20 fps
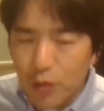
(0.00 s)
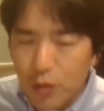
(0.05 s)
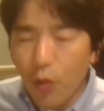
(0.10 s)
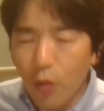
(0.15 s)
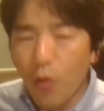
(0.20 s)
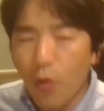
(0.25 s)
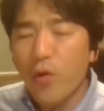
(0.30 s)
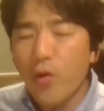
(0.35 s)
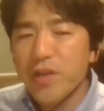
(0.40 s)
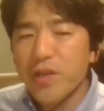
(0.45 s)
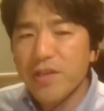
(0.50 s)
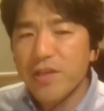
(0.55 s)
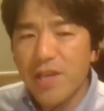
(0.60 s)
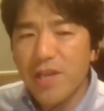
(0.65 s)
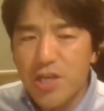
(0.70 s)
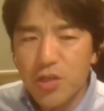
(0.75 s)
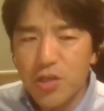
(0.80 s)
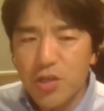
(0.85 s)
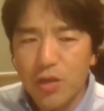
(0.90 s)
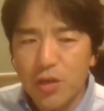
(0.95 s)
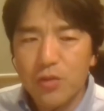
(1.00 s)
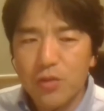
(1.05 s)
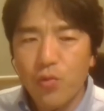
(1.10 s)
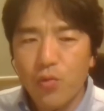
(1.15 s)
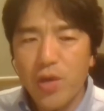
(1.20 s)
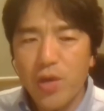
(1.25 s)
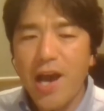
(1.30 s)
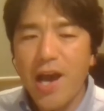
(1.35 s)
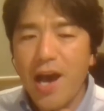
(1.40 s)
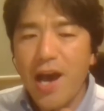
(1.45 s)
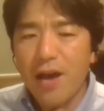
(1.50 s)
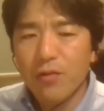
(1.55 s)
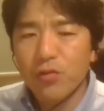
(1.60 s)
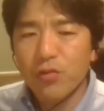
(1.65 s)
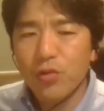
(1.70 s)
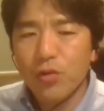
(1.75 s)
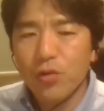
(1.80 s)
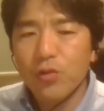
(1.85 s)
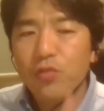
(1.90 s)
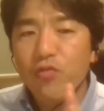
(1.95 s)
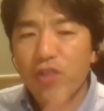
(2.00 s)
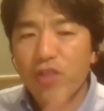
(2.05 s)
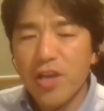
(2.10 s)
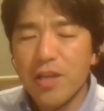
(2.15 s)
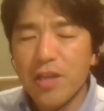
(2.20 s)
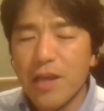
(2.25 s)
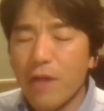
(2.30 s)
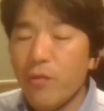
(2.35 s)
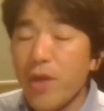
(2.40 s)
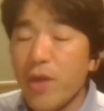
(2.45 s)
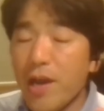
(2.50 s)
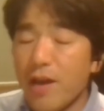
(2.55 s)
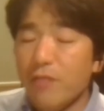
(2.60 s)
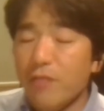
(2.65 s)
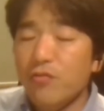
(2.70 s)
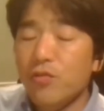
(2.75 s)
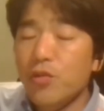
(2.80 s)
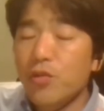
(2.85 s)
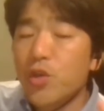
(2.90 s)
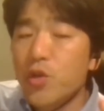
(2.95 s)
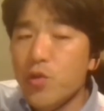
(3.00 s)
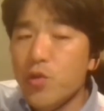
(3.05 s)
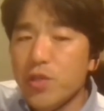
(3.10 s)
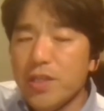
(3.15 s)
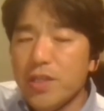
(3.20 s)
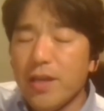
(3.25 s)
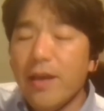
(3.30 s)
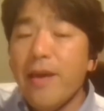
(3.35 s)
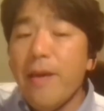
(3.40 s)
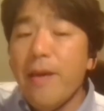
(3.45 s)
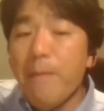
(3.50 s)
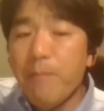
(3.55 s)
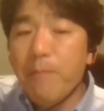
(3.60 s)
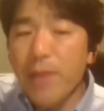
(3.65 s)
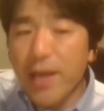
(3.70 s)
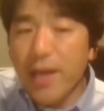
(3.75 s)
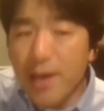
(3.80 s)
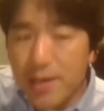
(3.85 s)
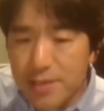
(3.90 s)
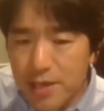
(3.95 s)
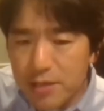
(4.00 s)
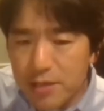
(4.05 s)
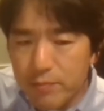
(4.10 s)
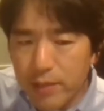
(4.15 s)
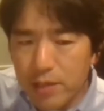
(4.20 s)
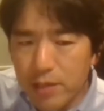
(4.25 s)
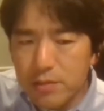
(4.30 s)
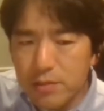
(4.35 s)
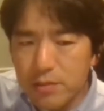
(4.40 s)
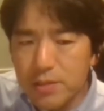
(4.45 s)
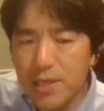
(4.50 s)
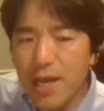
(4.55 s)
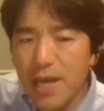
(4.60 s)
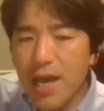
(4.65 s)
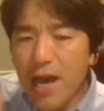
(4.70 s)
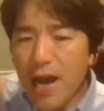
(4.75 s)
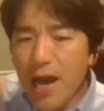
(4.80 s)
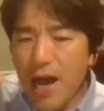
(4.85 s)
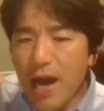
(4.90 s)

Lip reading: For the lesion, we have to treat, we have to use the bigger size but not very